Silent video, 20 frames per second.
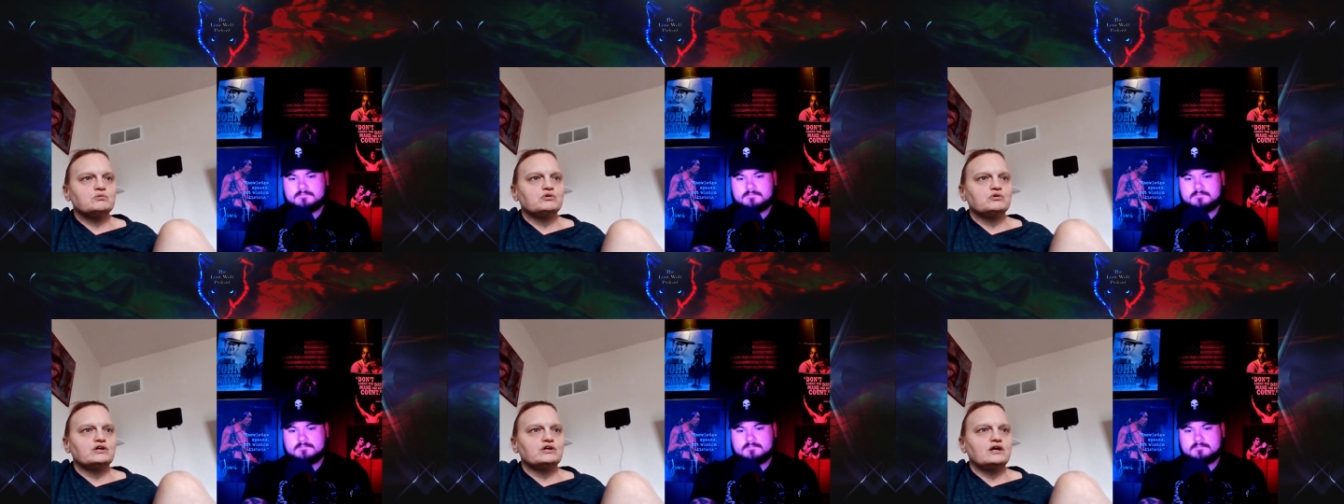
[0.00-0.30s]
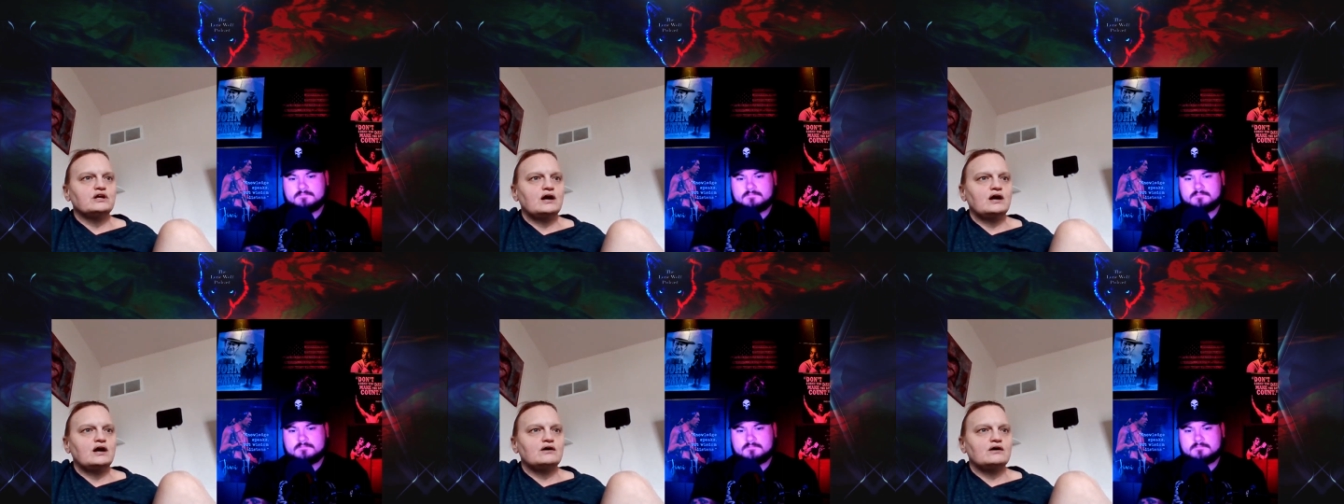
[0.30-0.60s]

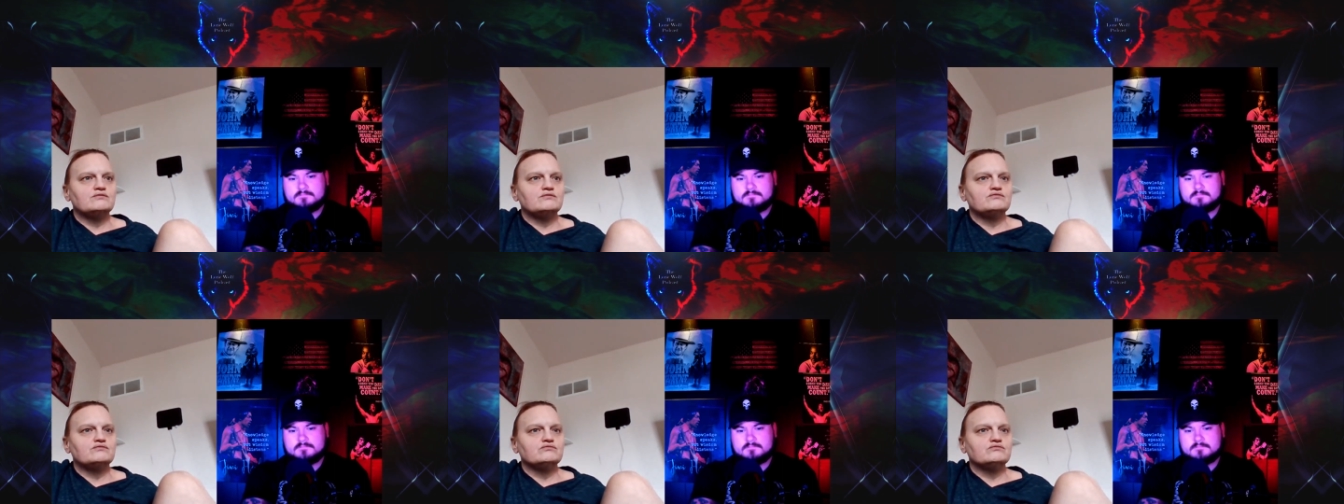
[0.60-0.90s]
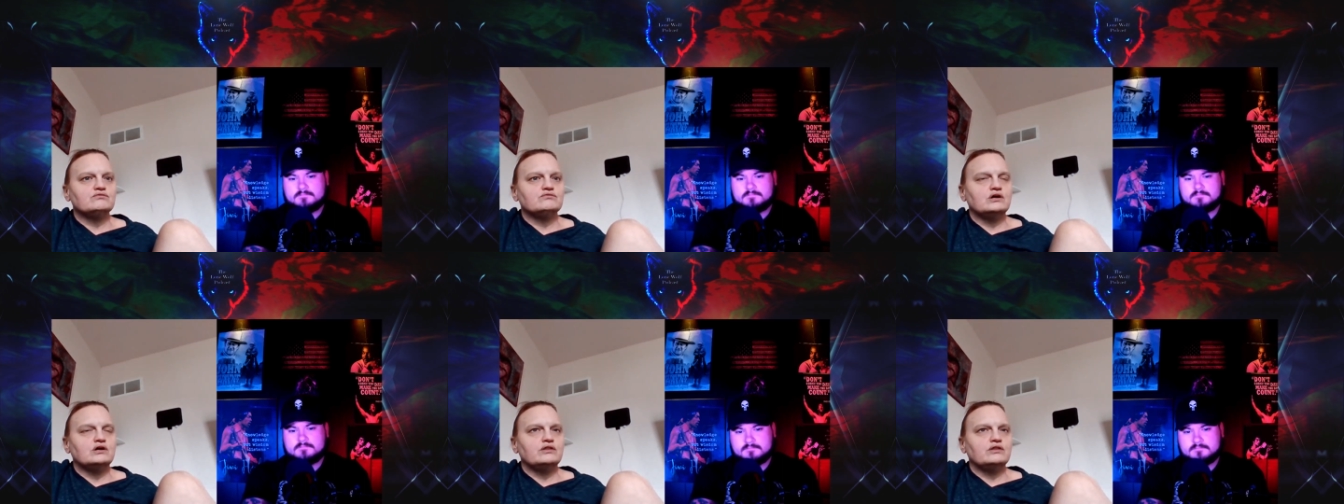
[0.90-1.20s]
people
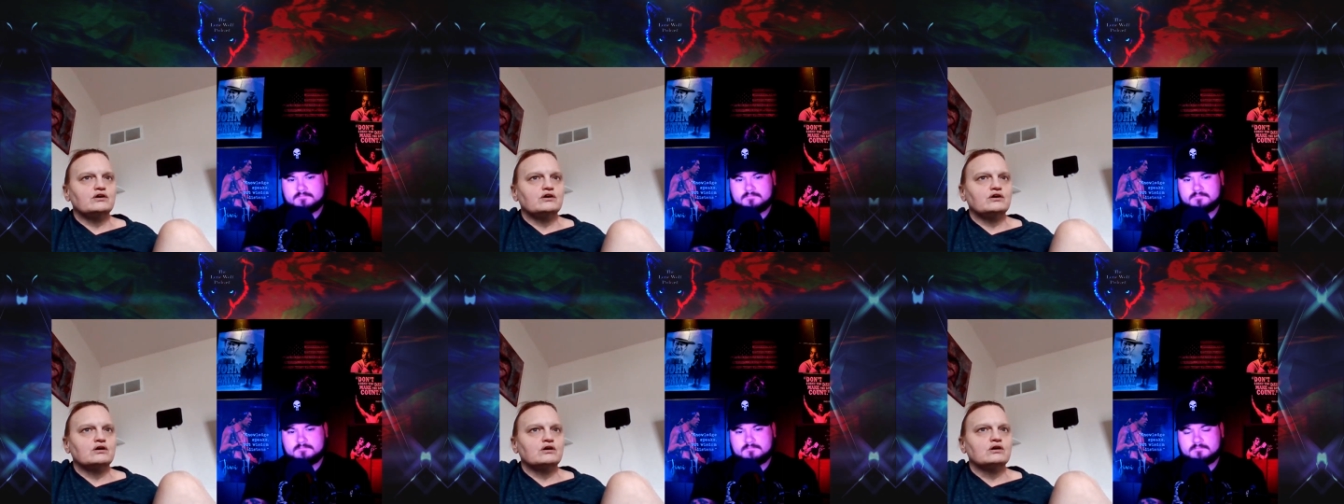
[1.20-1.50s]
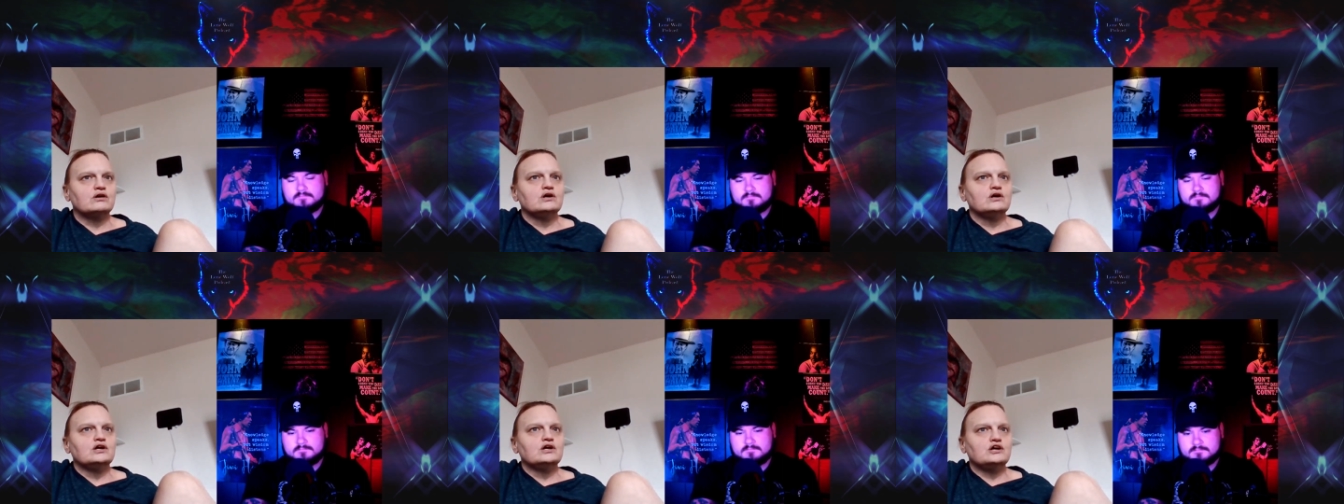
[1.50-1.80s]
that
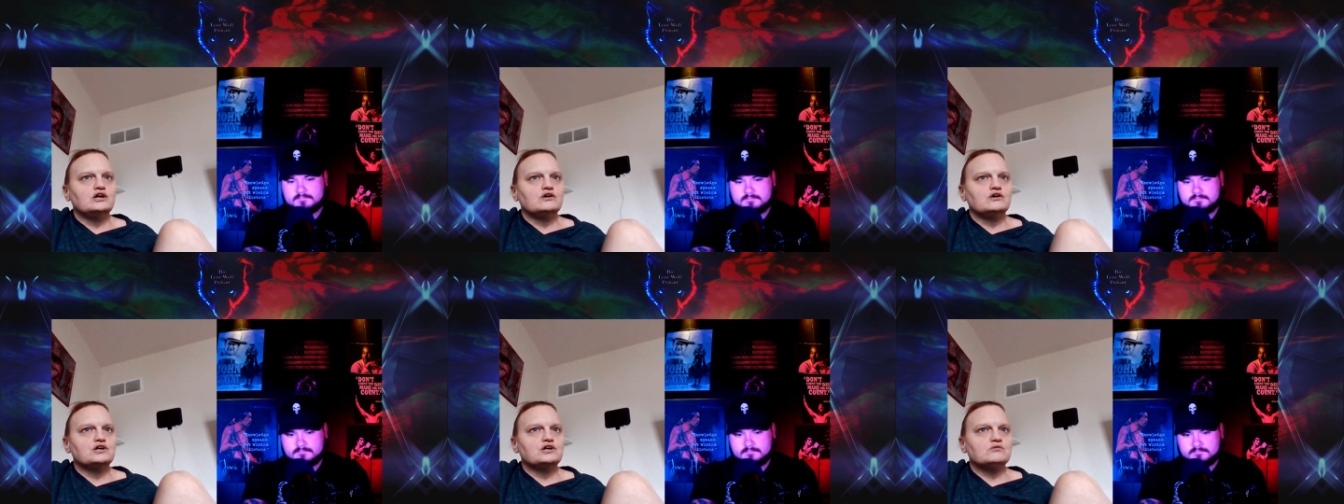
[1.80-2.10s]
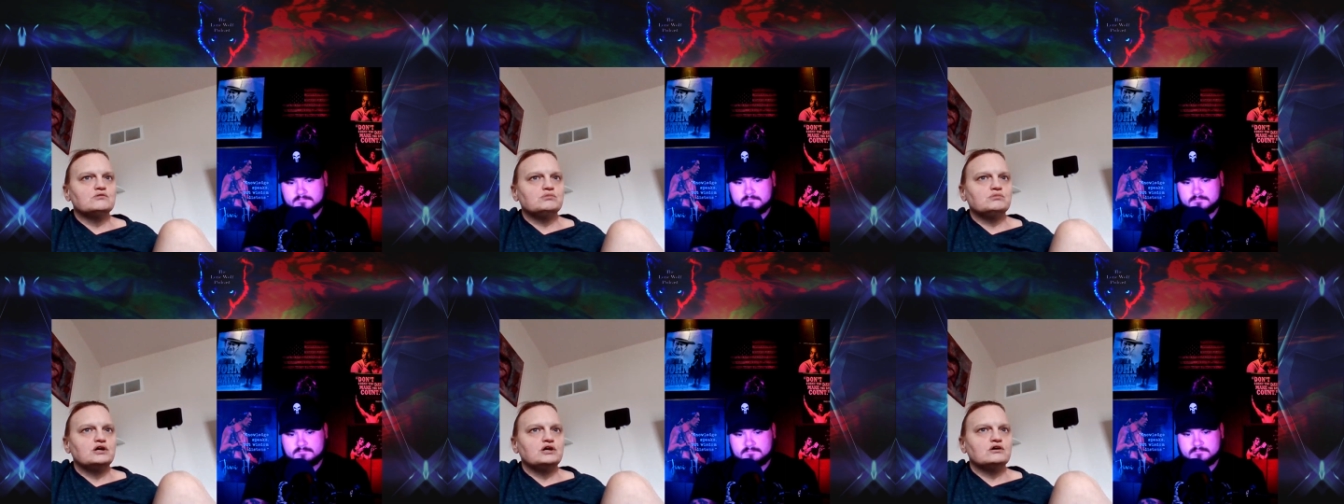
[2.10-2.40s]
are
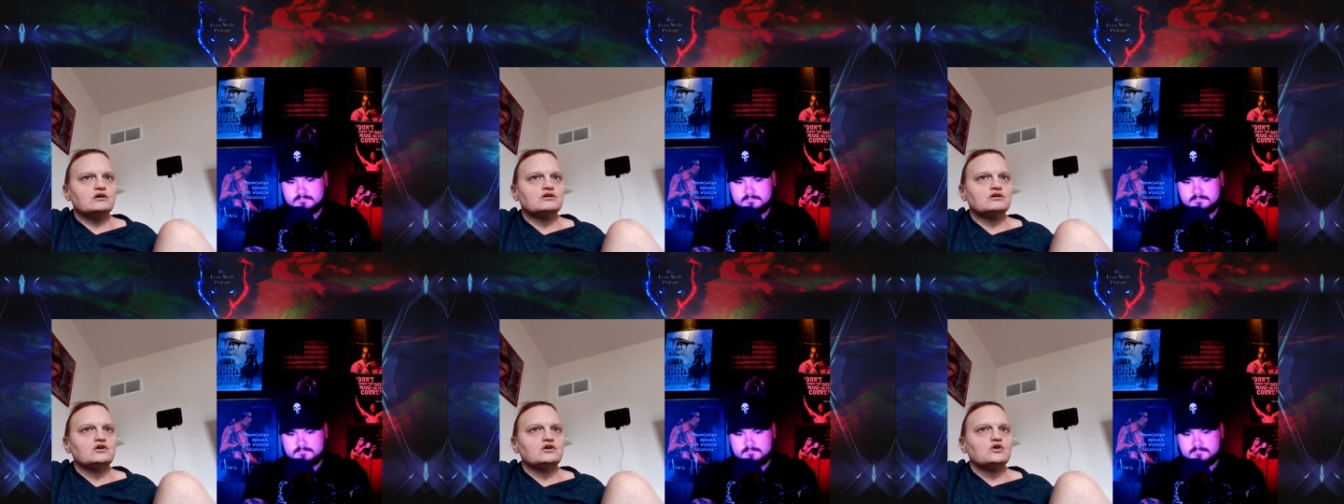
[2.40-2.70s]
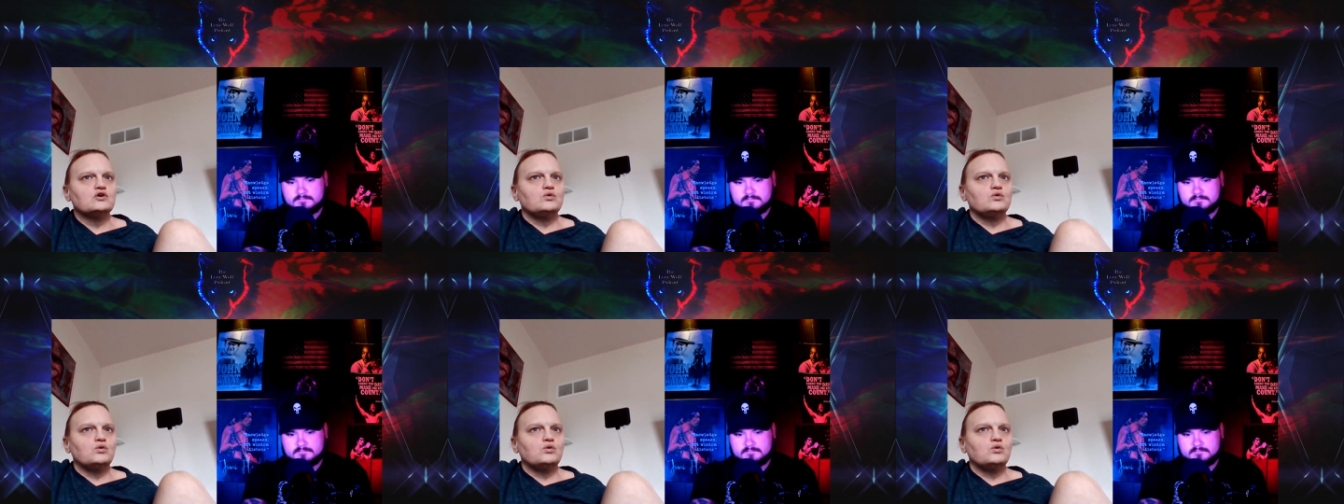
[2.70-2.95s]
hearing impaired